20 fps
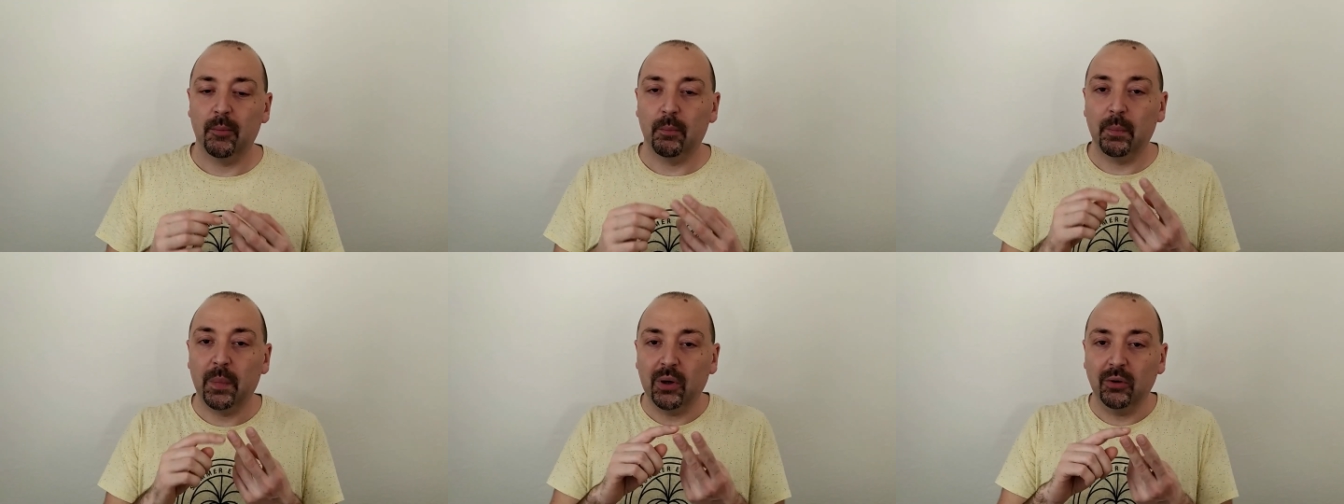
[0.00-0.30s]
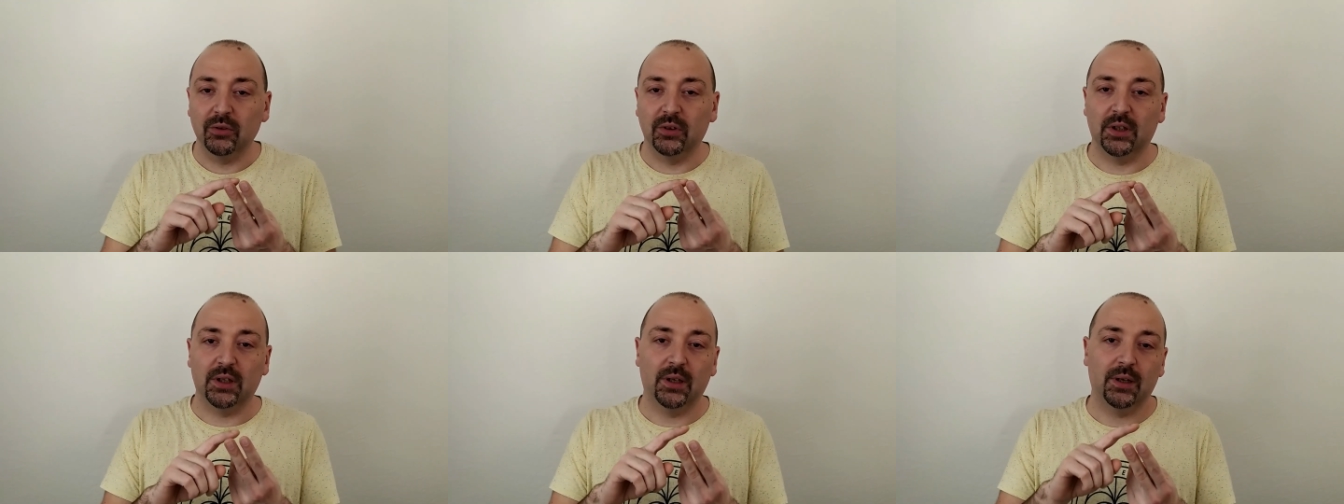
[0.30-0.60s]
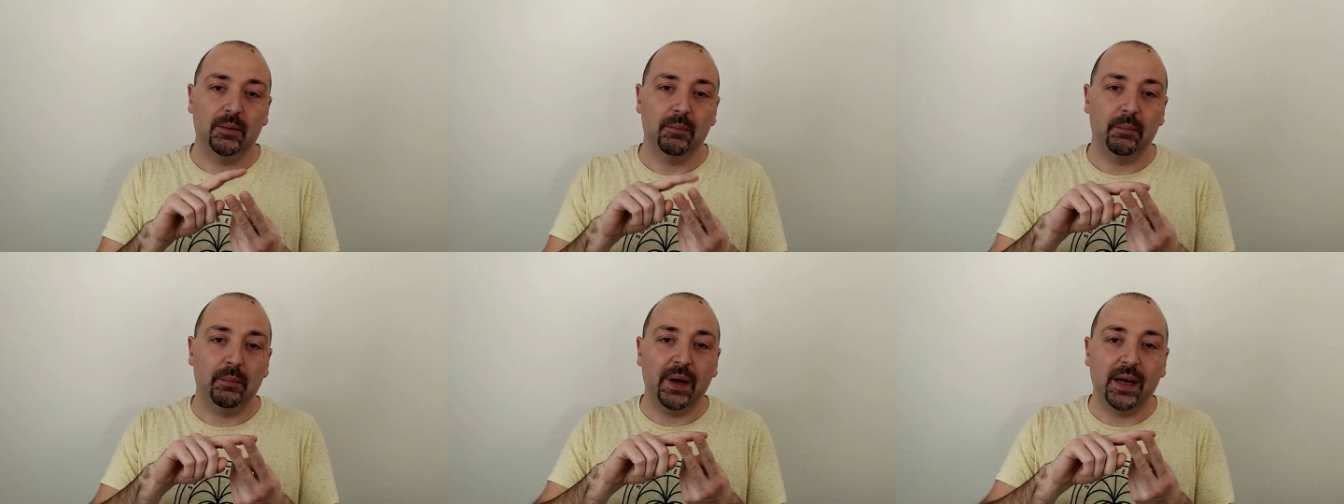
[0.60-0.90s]
both
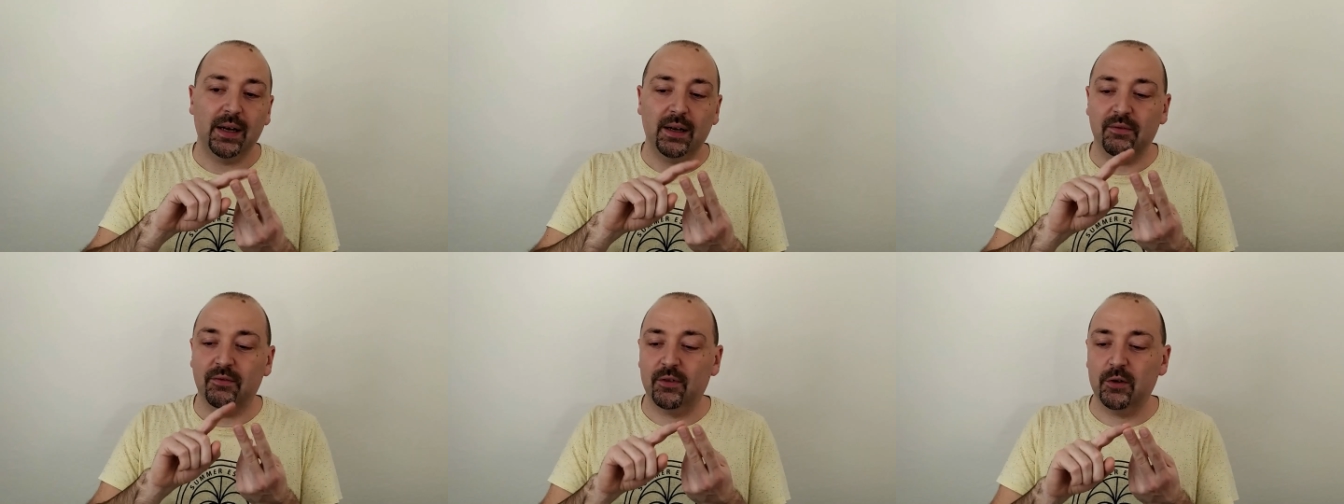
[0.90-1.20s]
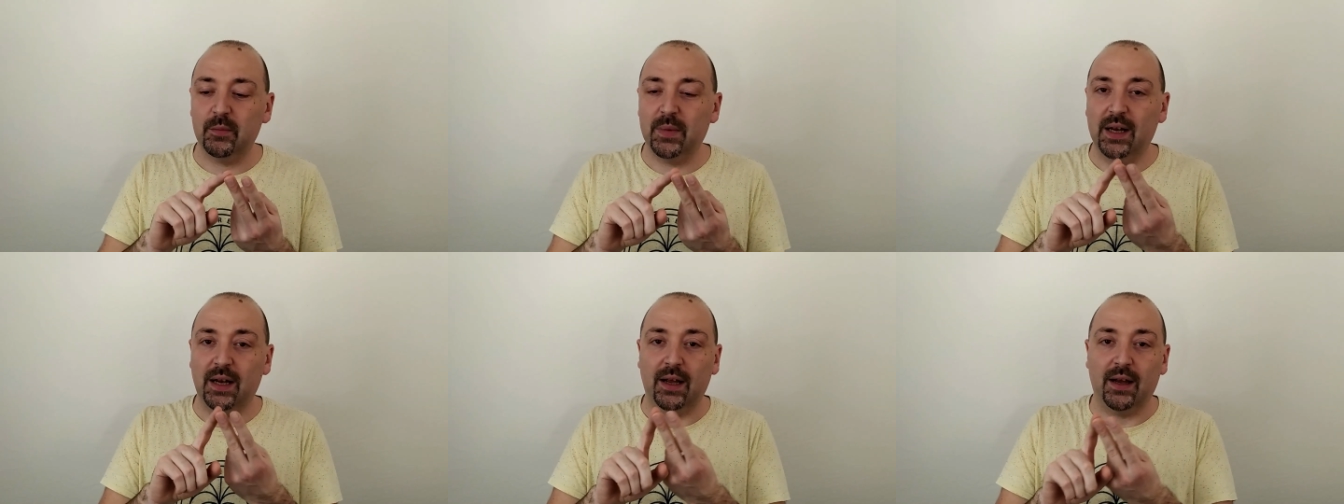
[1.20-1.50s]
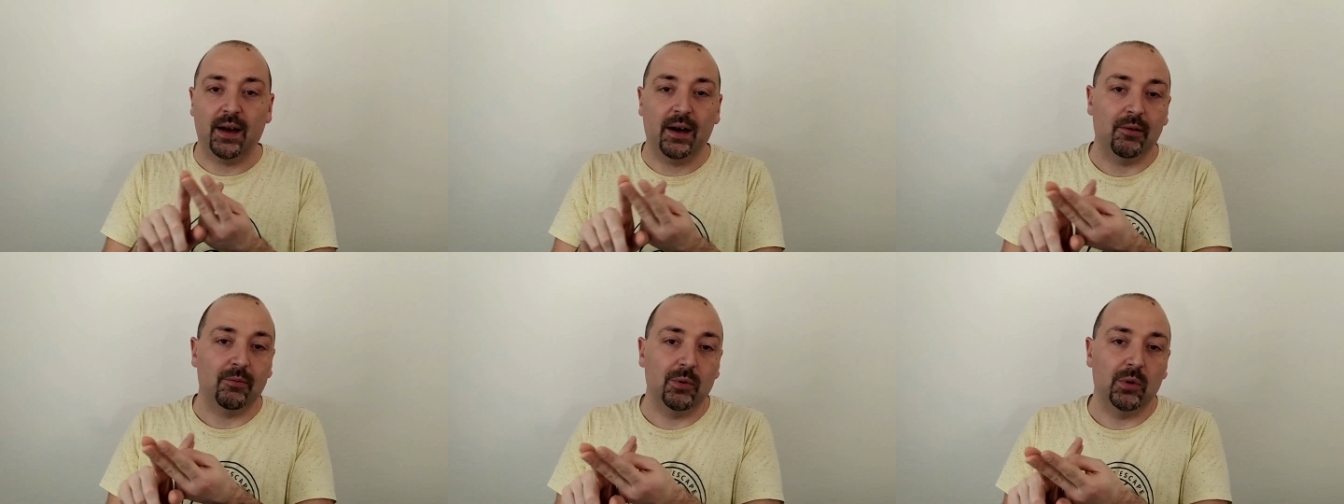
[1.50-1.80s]
male and female
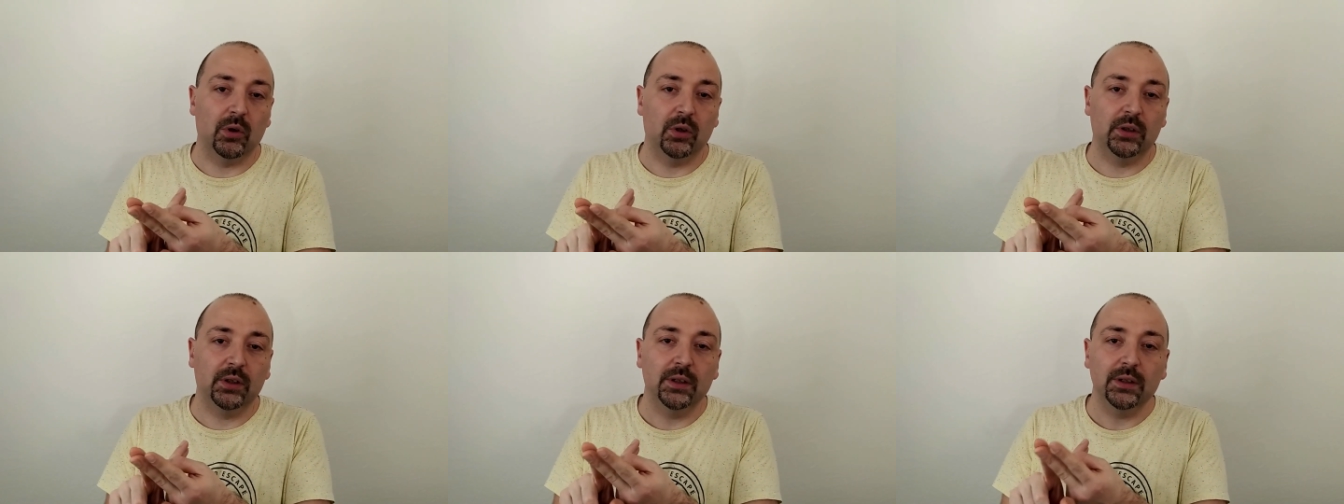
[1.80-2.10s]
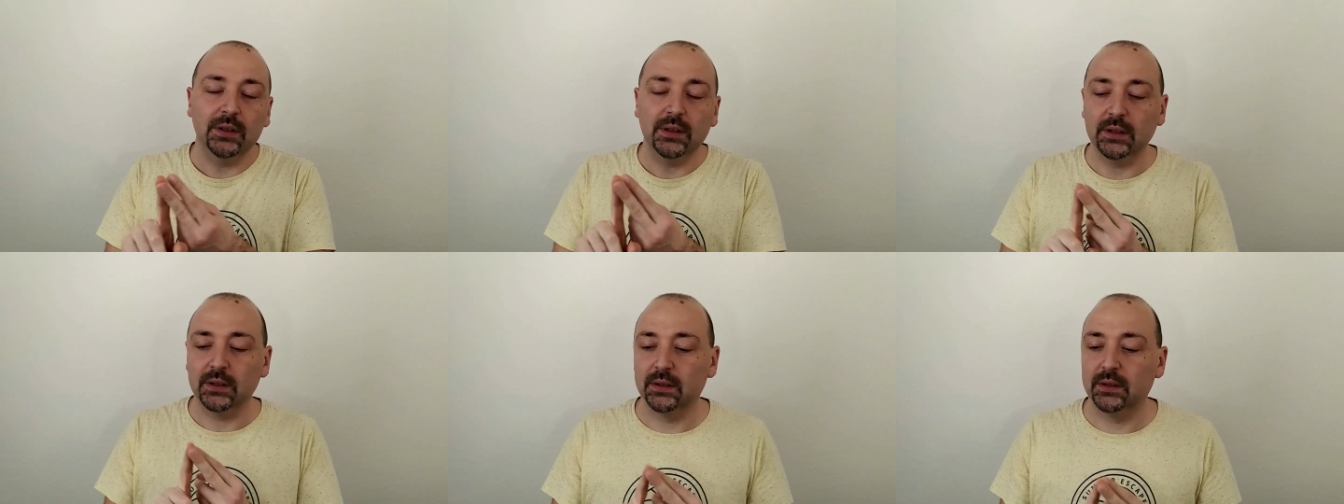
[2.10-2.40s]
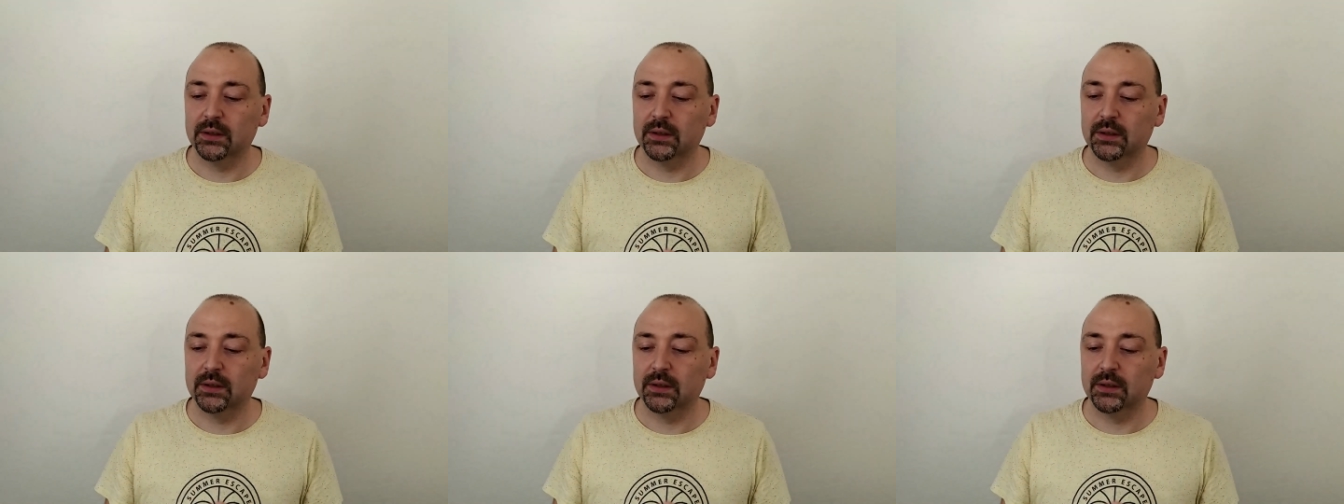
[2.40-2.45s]
are working